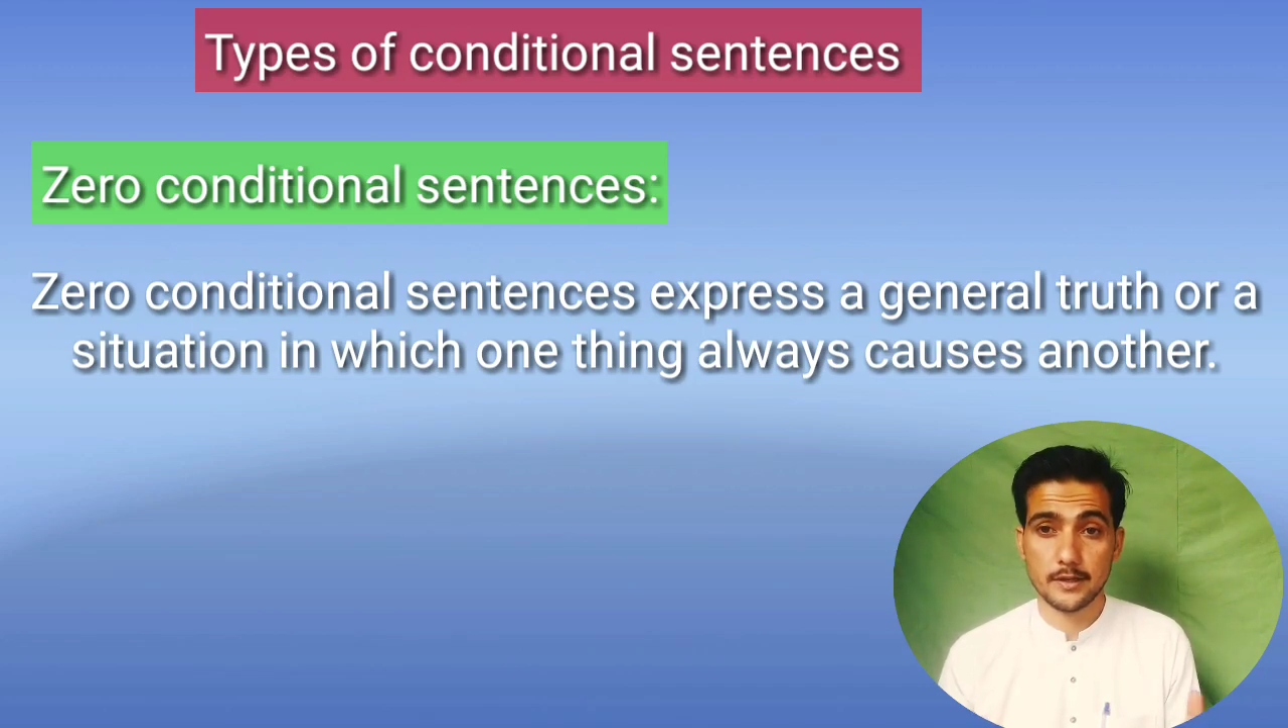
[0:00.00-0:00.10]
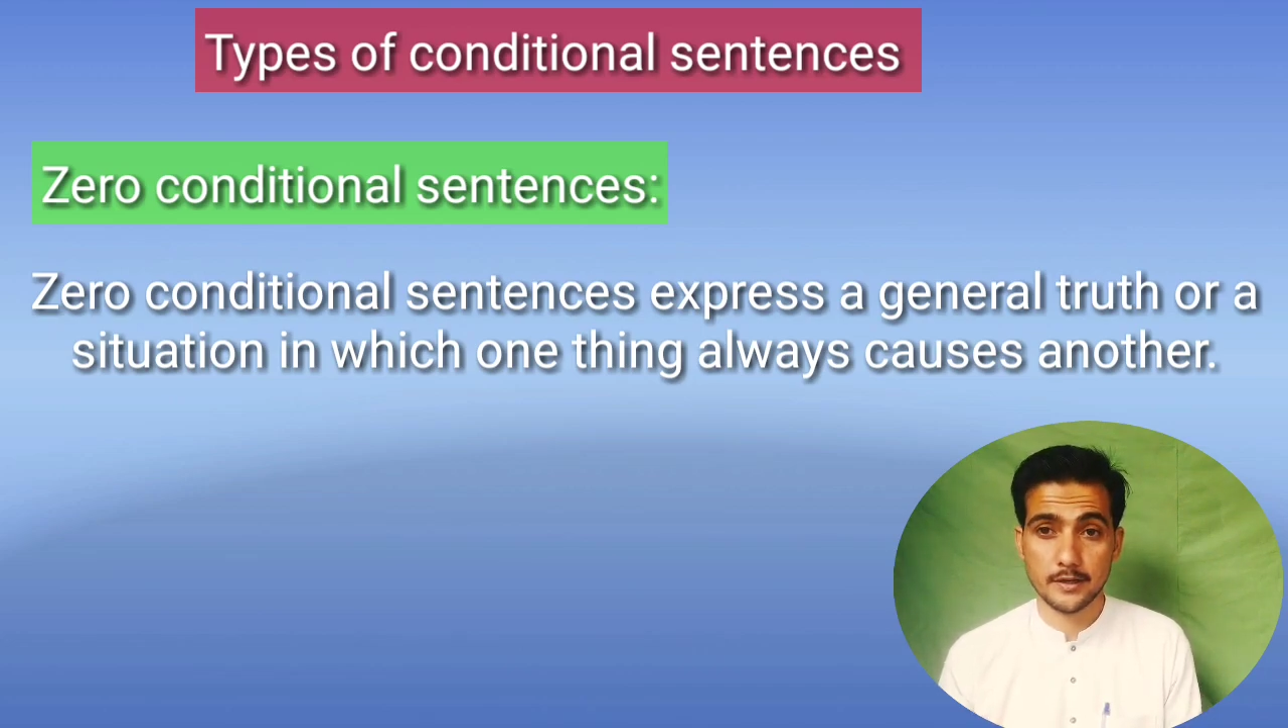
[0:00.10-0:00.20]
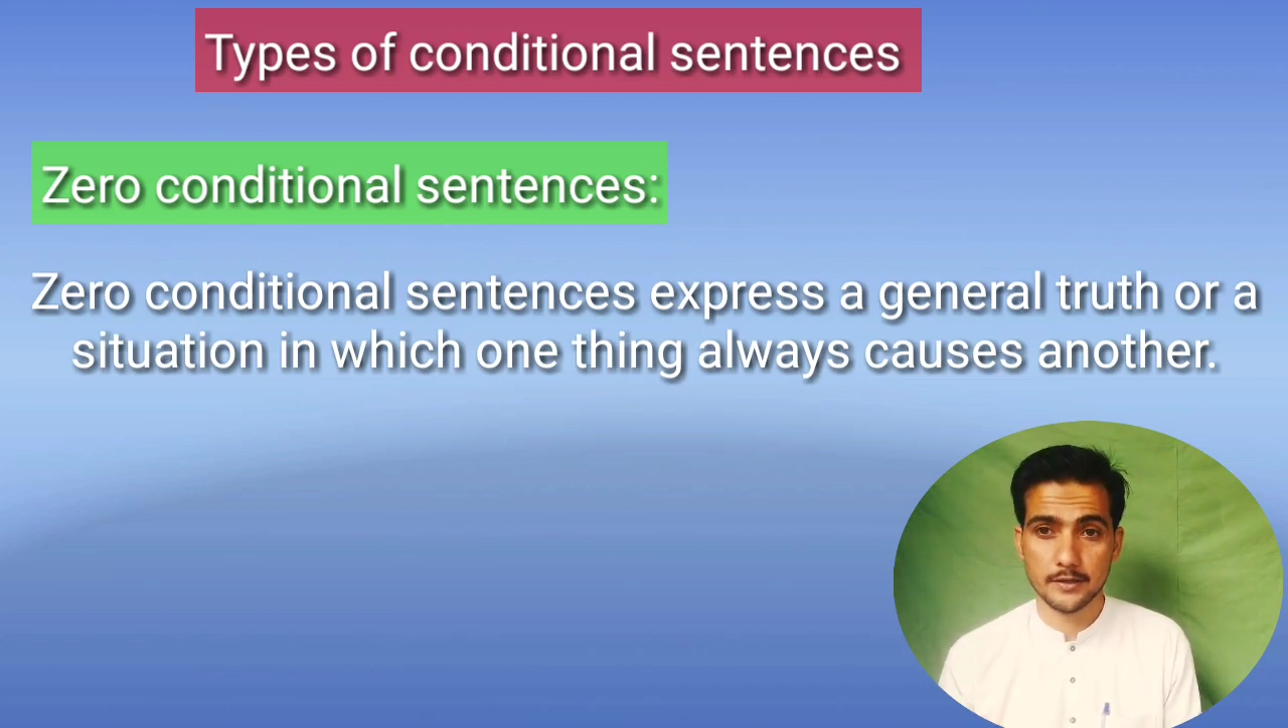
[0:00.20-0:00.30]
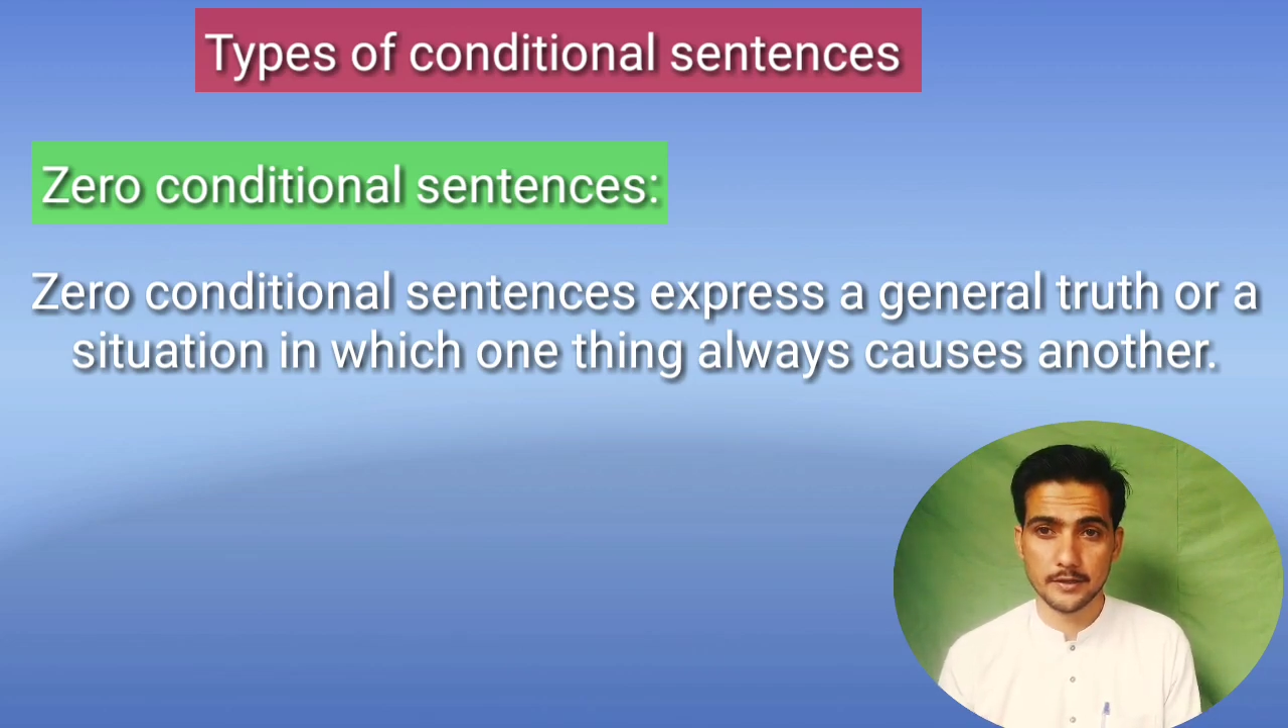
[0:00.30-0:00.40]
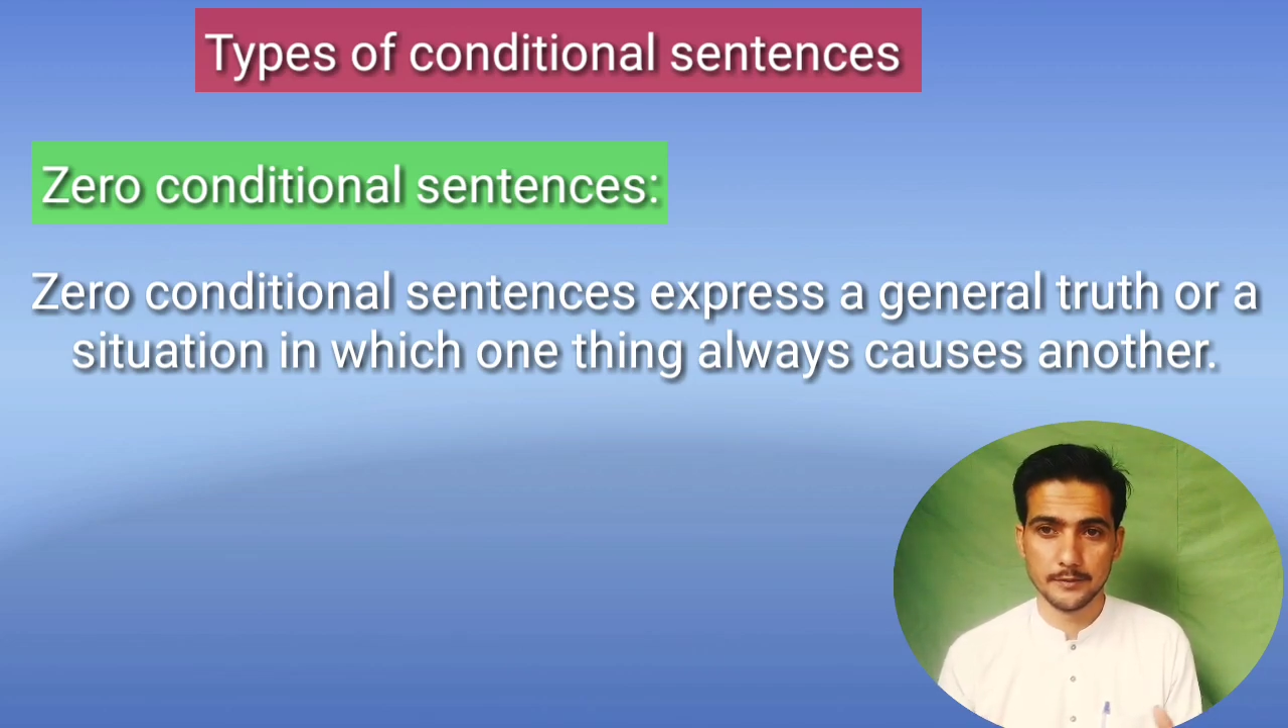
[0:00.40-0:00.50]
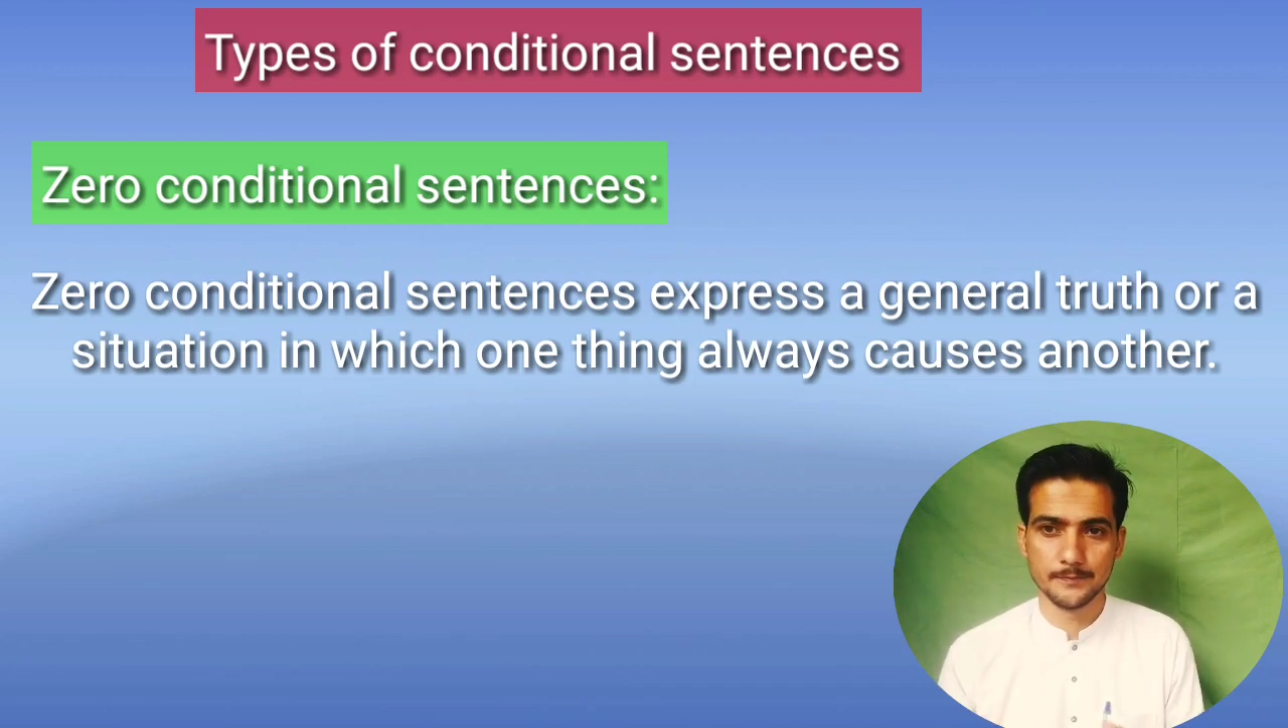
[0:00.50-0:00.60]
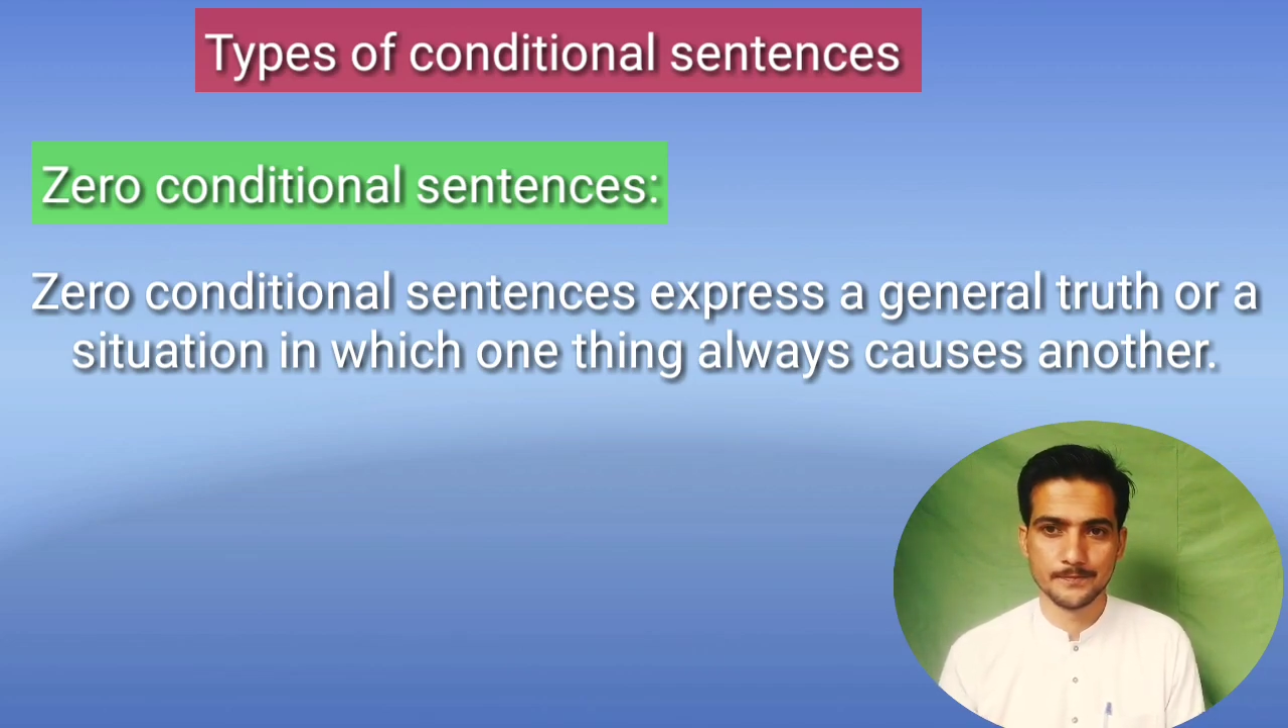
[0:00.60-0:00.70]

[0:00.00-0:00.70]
another.